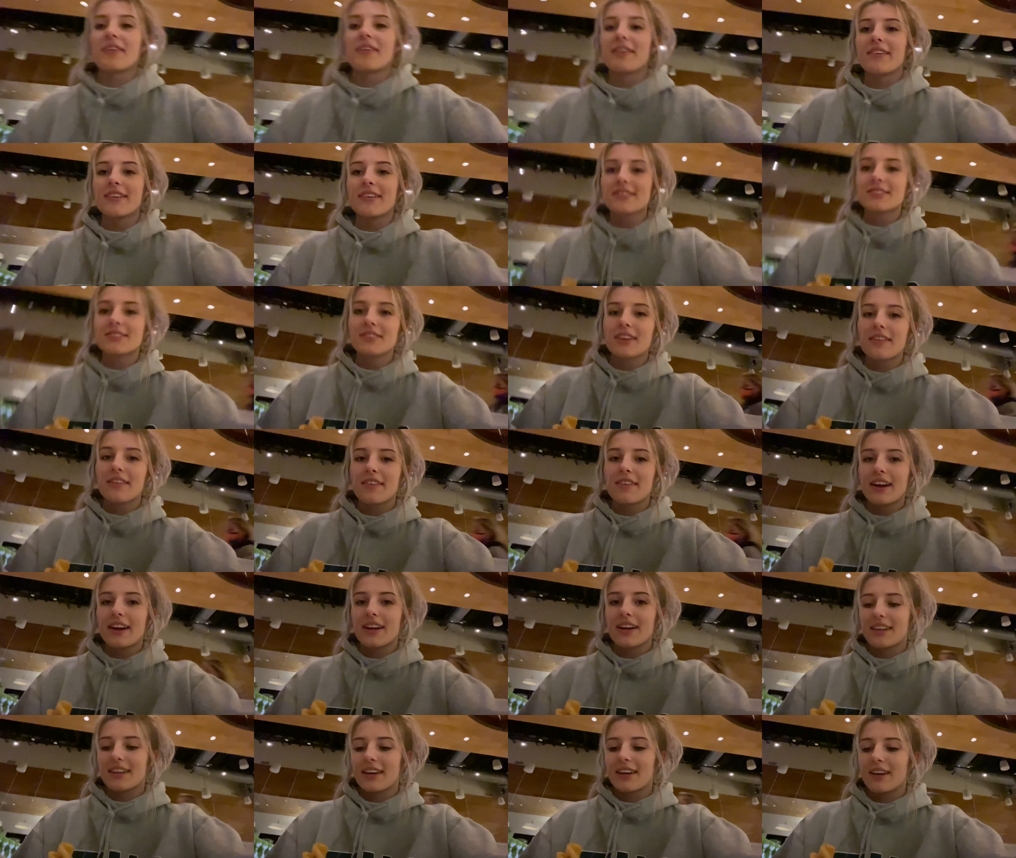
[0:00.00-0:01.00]
also never
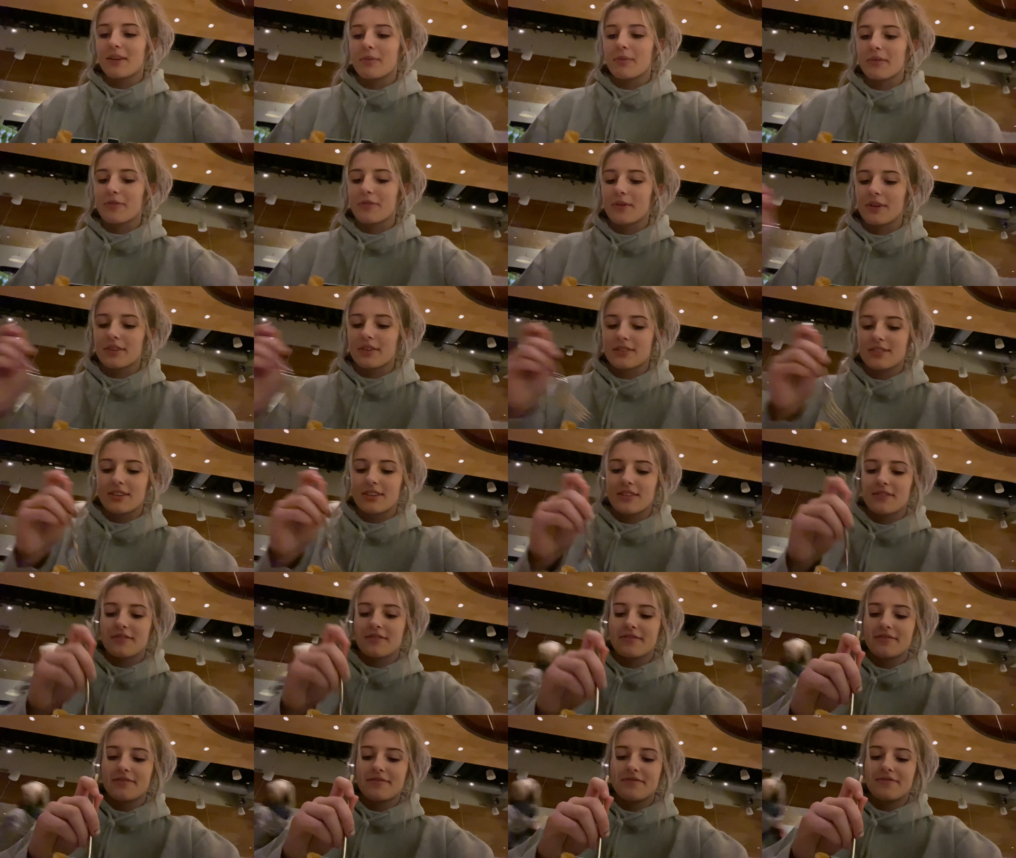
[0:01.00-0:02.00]
had kale before, so
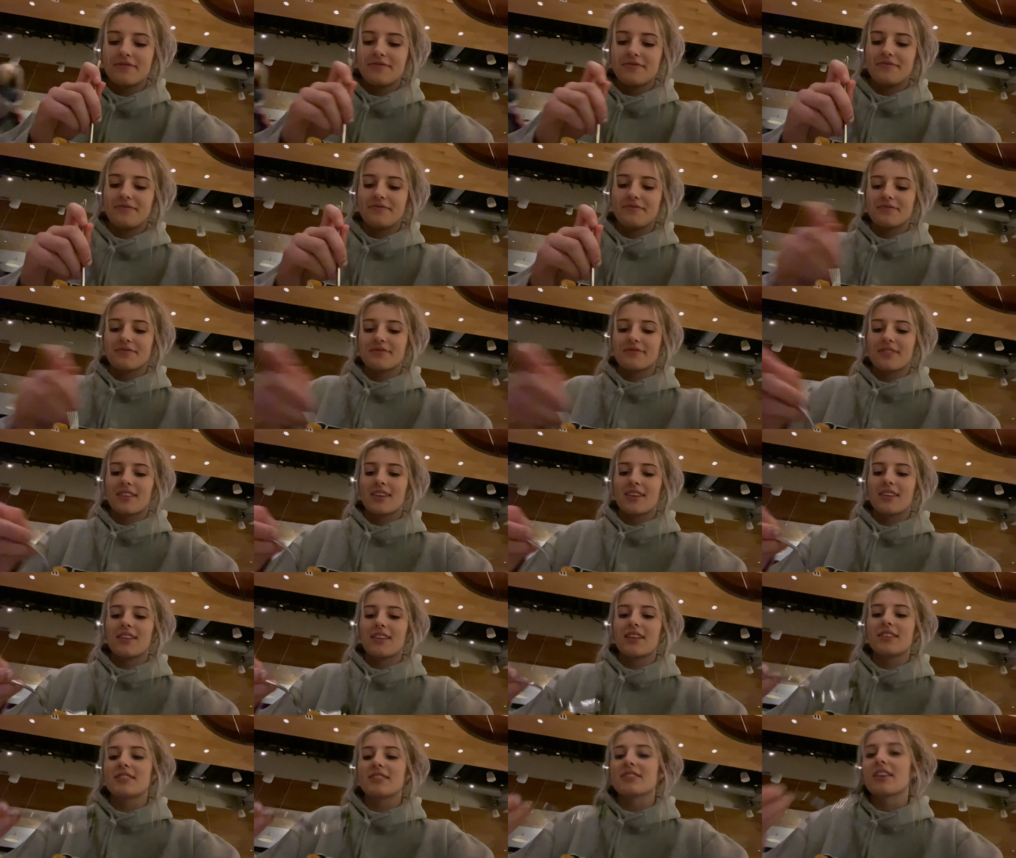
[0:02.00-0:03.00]

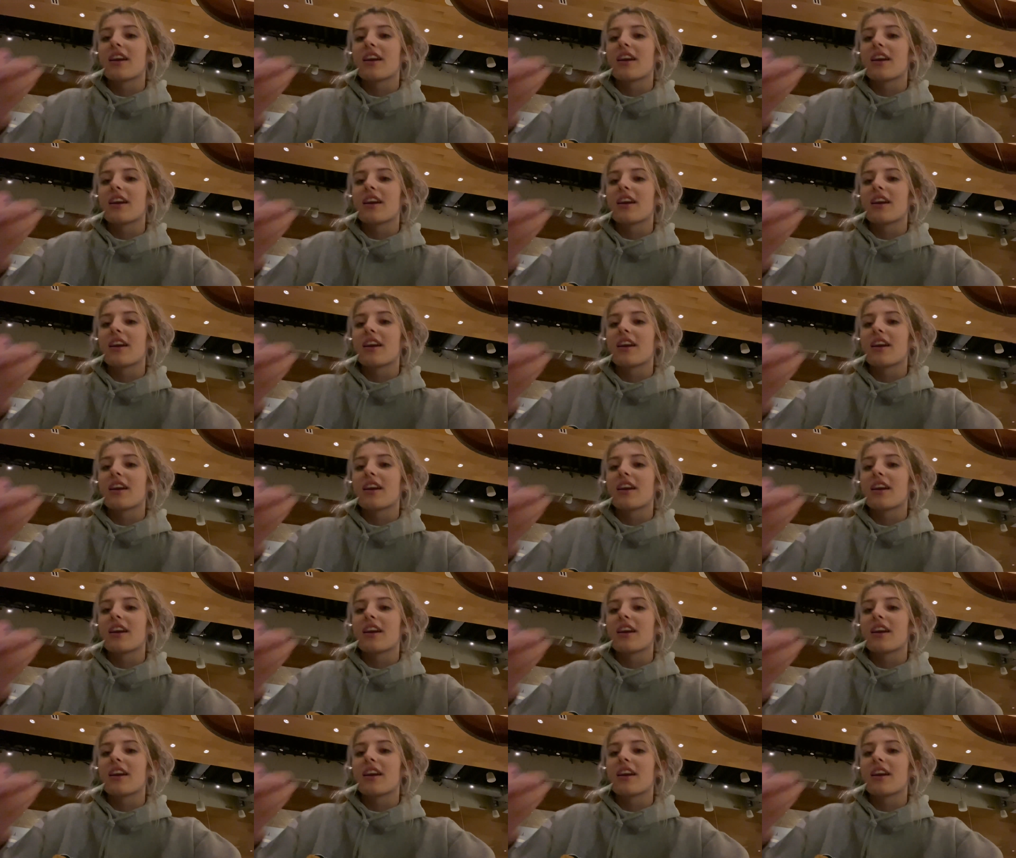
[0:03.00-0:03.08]
let's see.